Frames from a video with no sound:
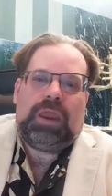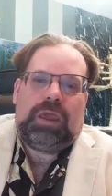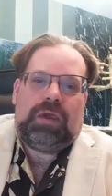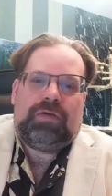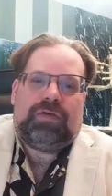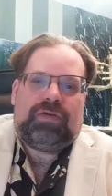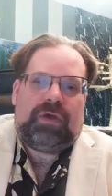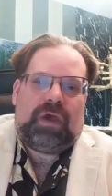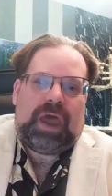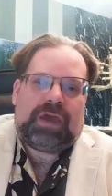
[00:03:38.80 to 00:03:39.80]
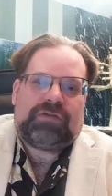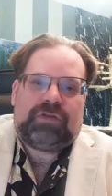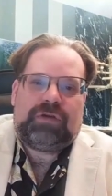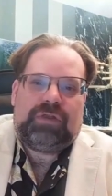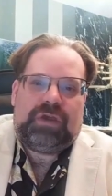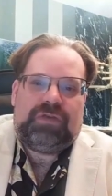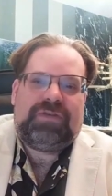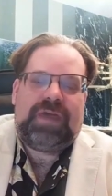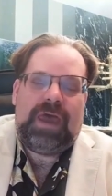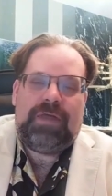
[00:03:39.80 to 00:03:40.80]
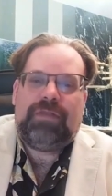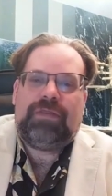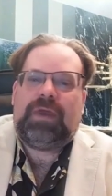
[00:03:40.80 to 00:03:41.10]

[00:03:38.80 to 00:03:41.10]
is actually the tenth